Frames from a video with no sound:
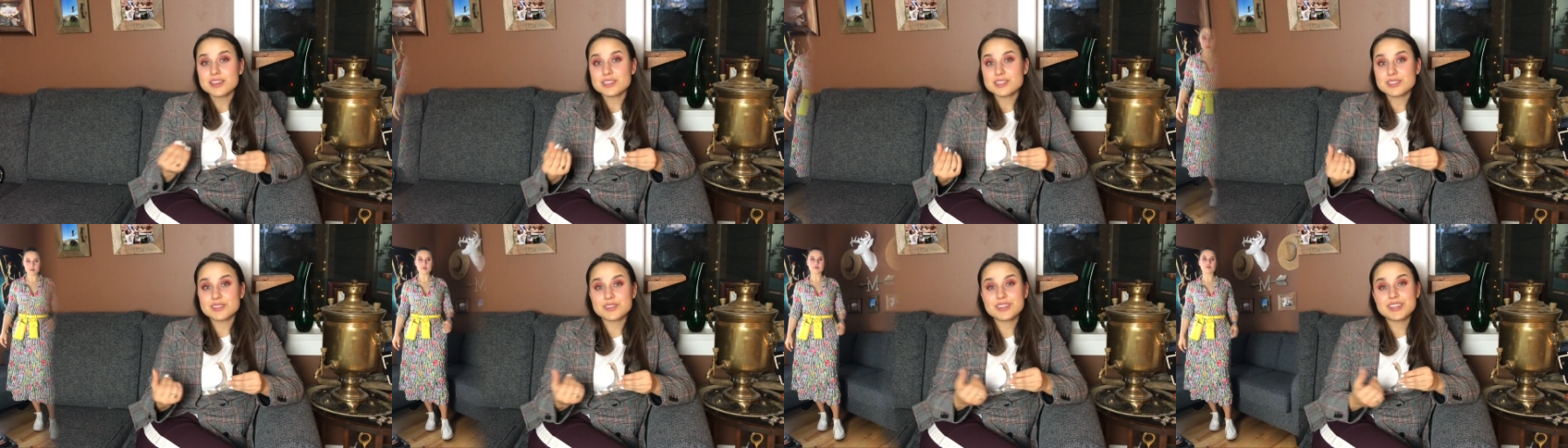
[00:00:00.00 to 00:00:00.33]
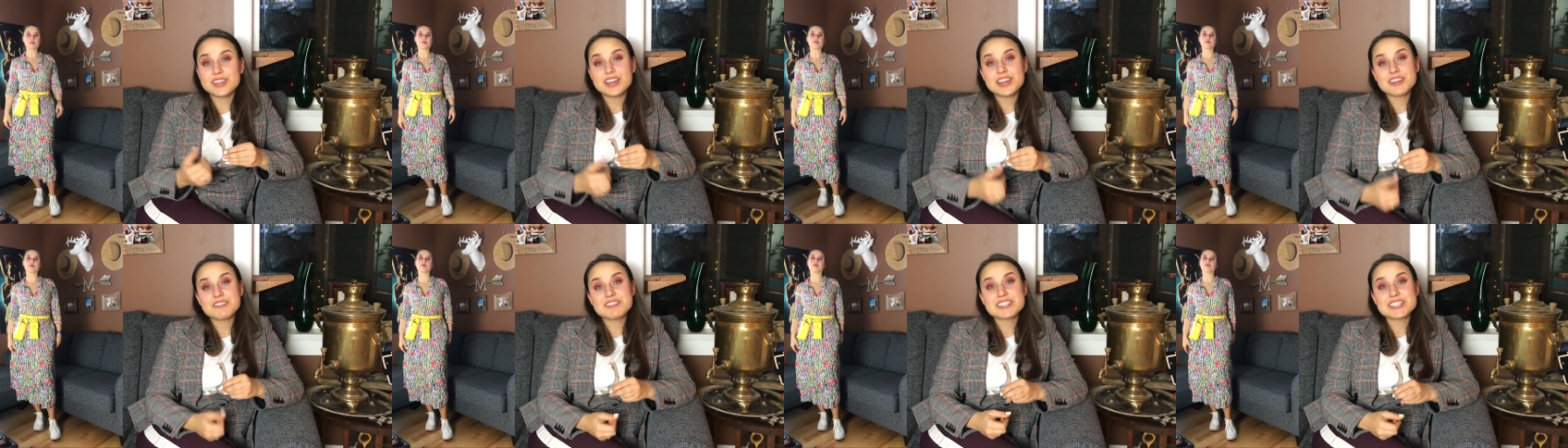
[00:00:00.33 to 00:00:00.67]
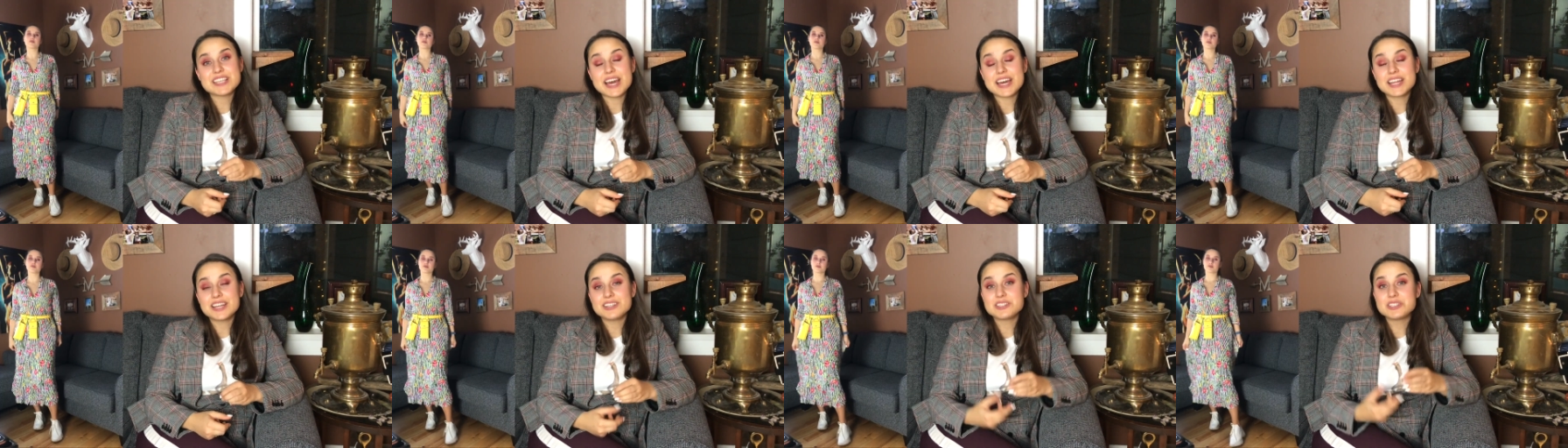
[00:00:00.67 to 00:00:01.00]
So here I
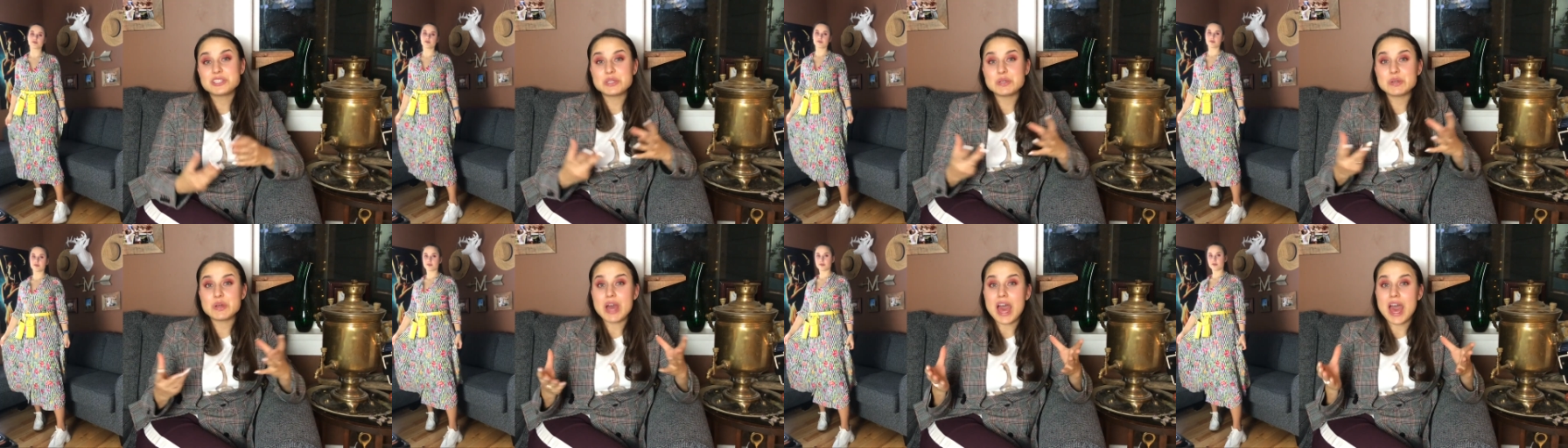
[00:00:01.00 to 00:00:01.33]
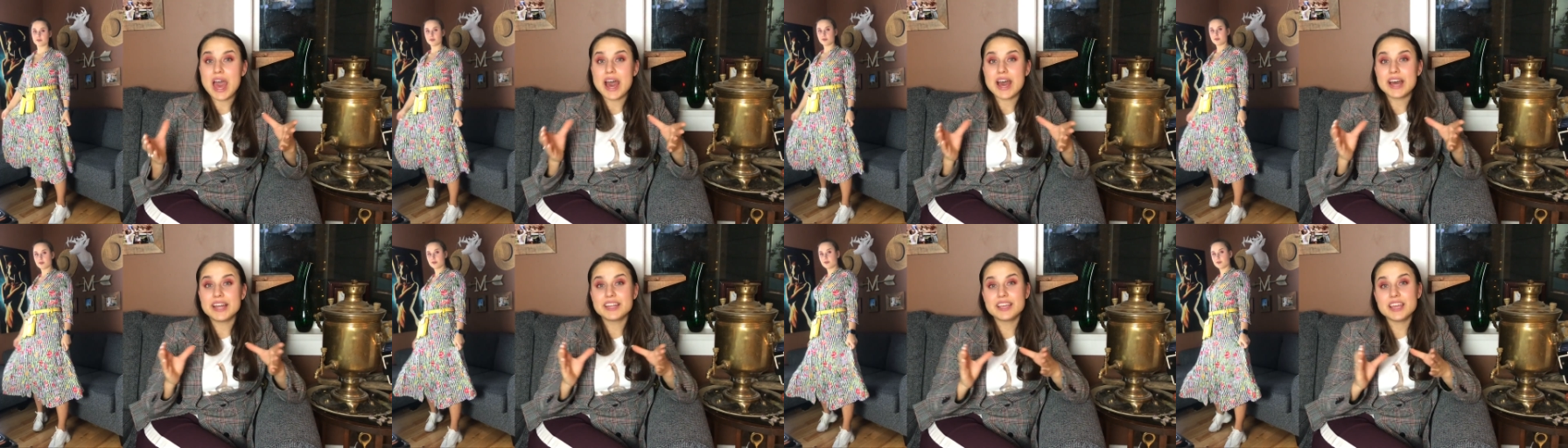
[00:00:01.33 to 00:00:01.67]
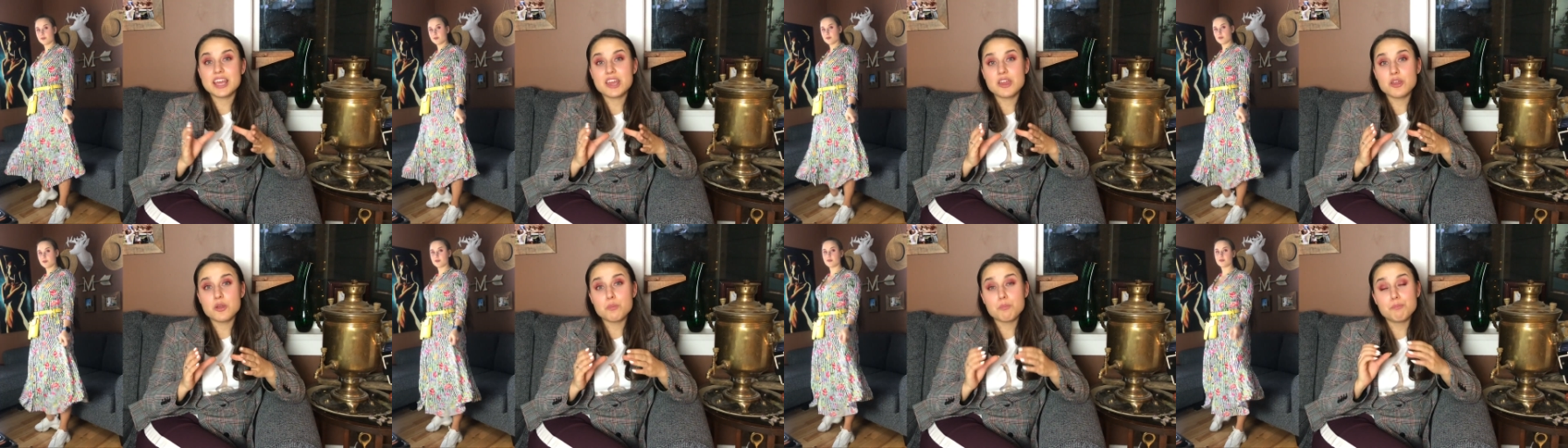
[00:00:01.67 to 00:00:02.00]
decided to add
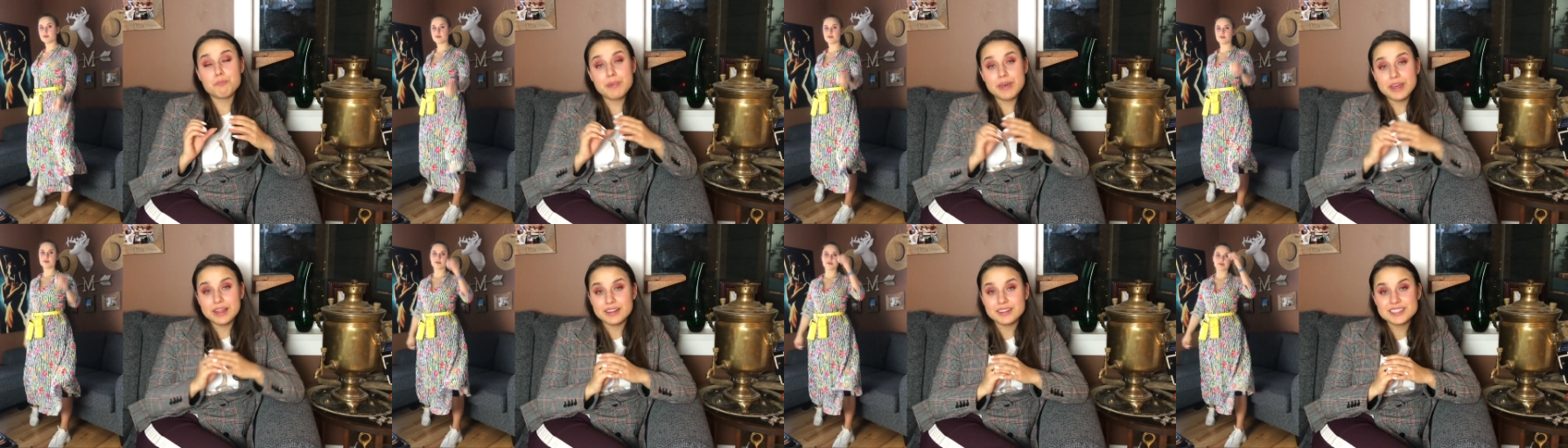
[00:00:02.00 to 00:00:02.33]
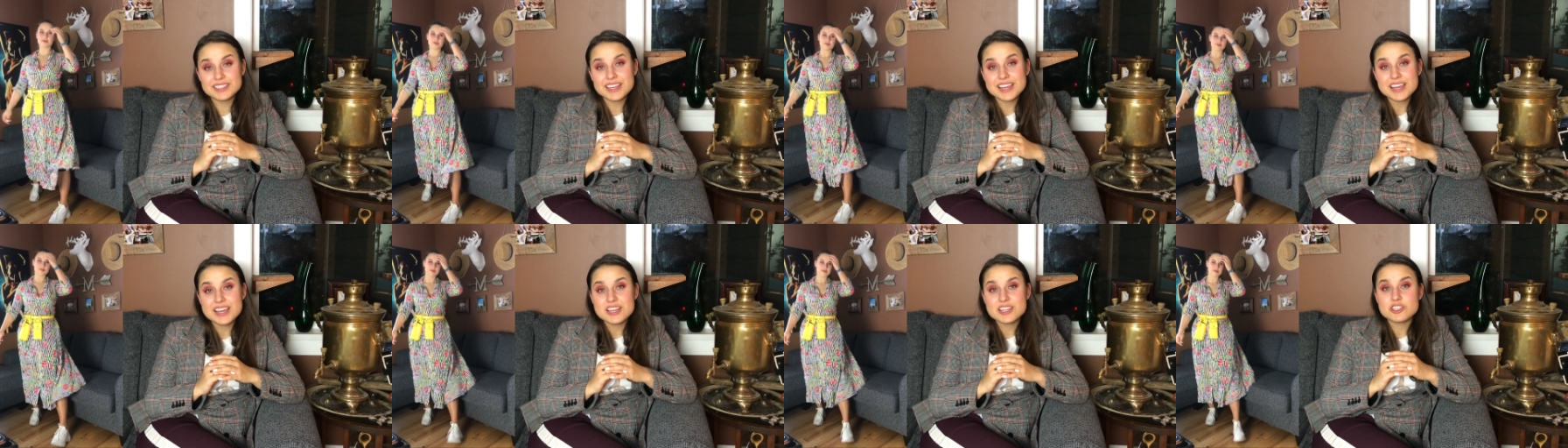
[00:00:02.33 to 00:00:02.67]
a belt